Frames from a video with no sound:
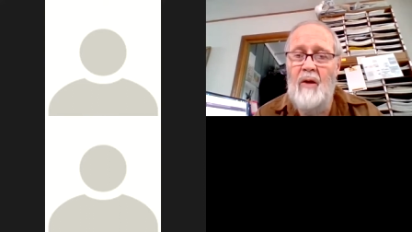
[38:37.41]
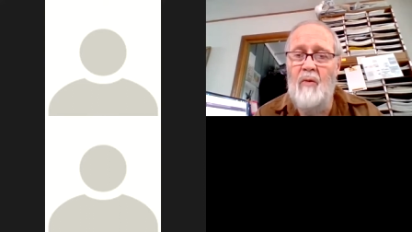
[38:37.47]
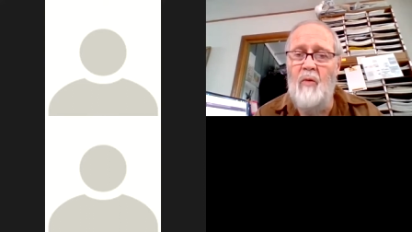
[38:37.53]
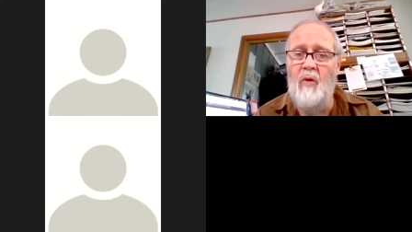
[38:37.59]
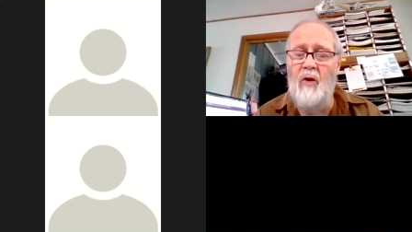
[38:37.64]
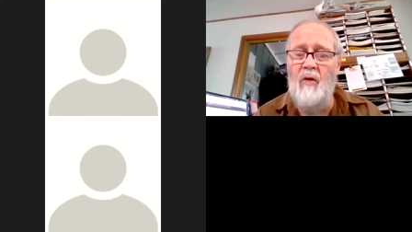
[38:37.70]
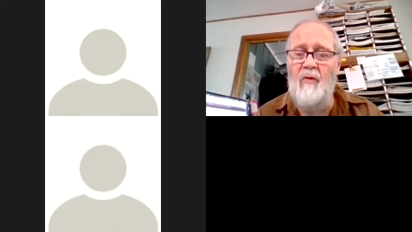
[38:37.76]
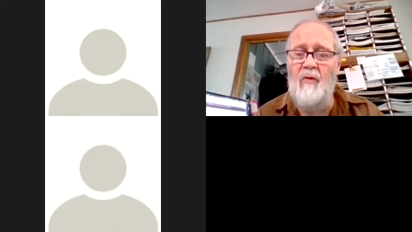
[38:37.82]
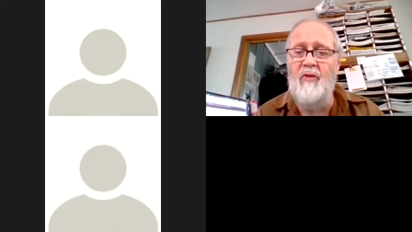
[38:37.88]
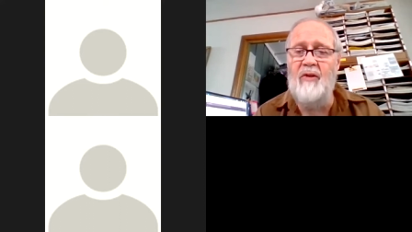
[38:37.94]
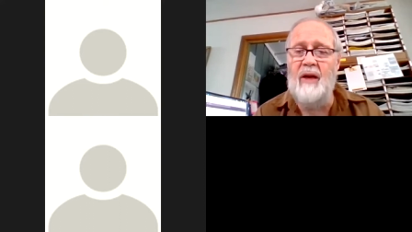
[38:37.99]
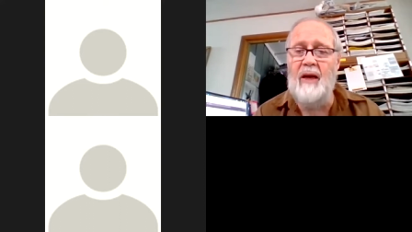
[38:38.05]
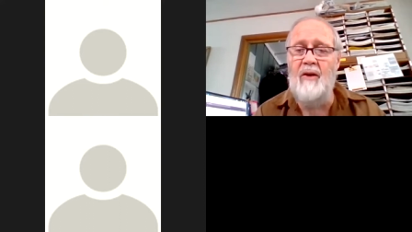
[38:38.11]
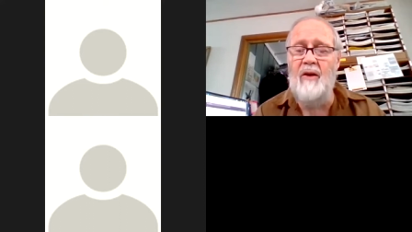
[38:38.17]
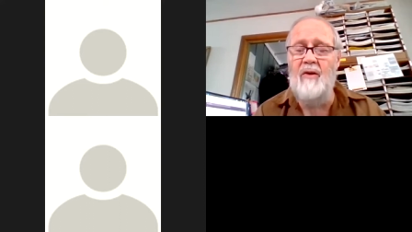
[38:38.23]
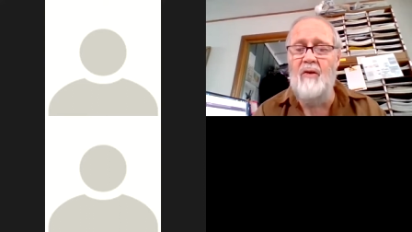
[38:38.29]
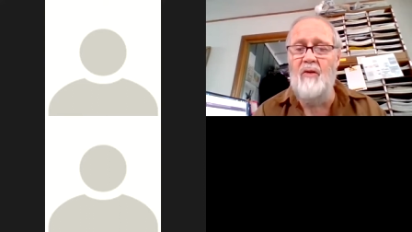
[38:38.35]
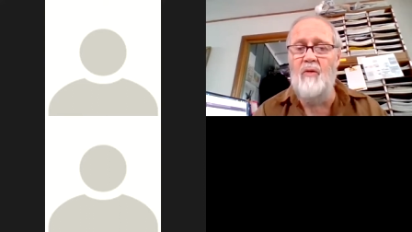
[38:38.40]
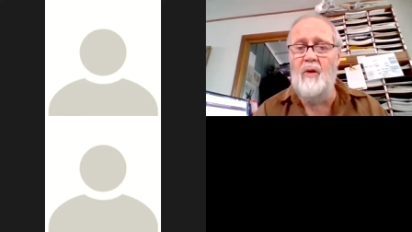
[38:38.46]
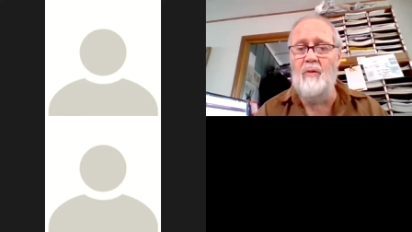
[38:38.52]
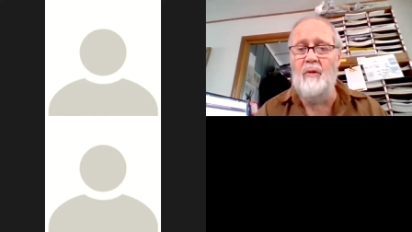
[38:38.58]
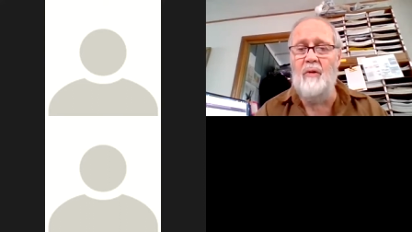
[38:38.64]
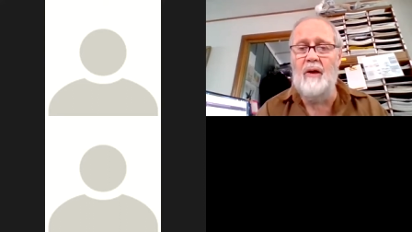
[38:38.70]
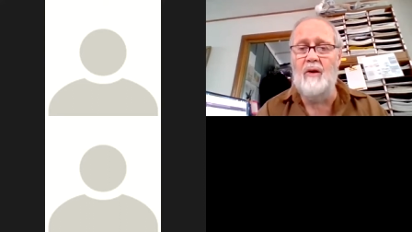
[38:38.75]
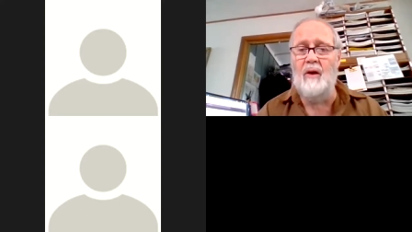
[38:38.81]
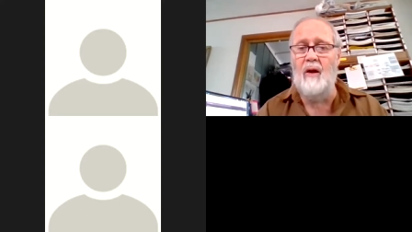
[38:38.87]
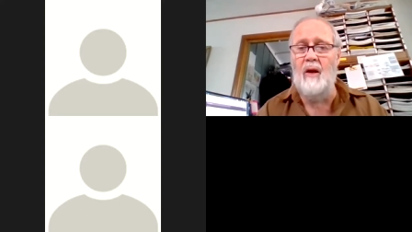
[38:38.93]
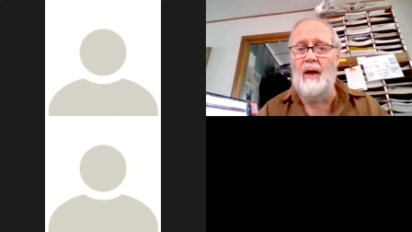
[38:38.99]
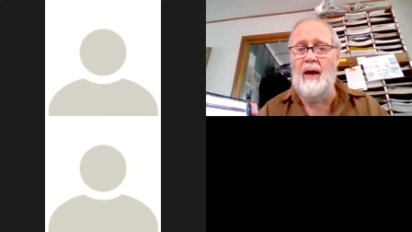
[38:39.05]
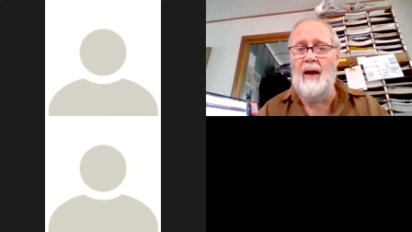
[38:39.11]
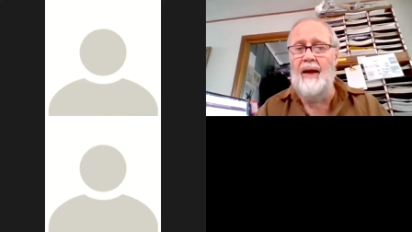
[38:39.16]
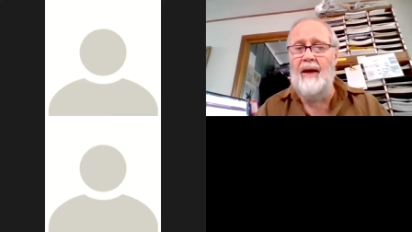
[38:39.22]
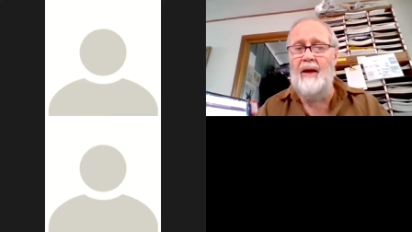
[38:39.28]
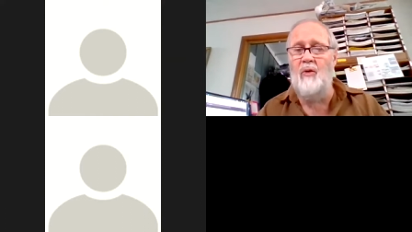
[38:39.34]
Wolves tend to do what we call
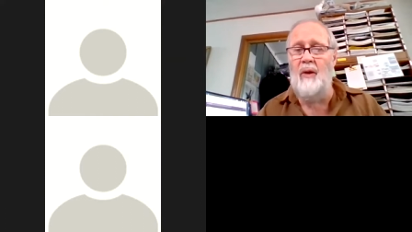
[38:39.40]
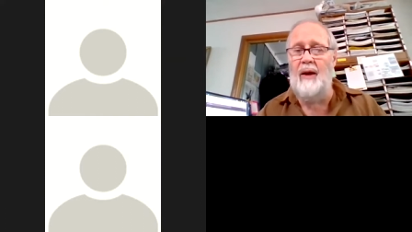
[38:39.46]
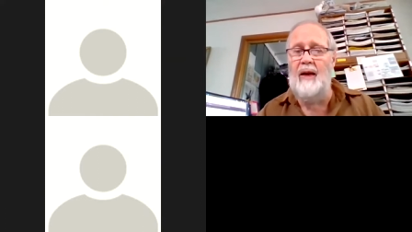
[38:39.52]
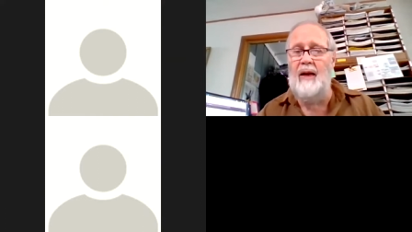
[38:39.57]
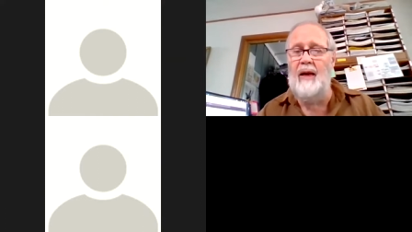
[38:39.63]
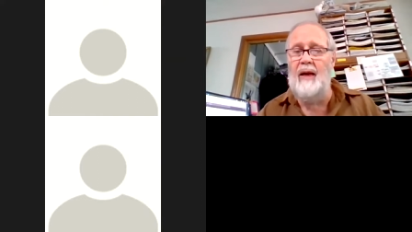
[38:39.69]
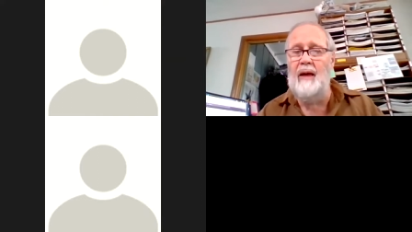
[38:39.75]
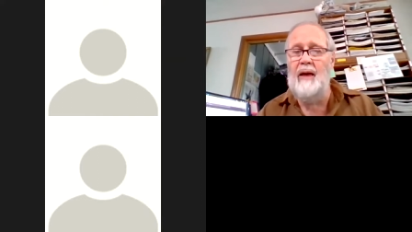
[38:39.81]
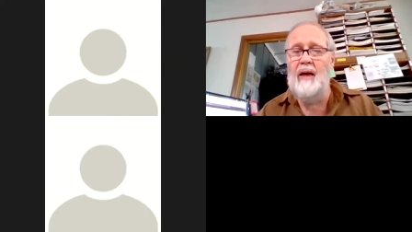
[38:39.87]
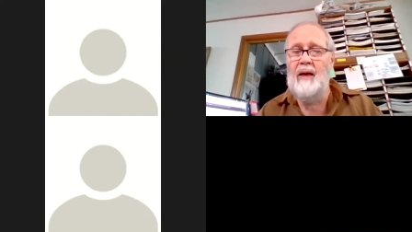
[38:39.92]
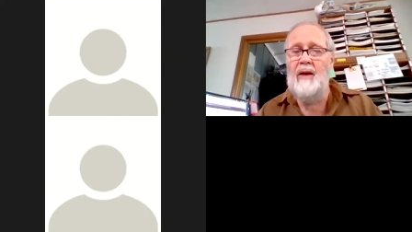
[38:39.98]
high grading.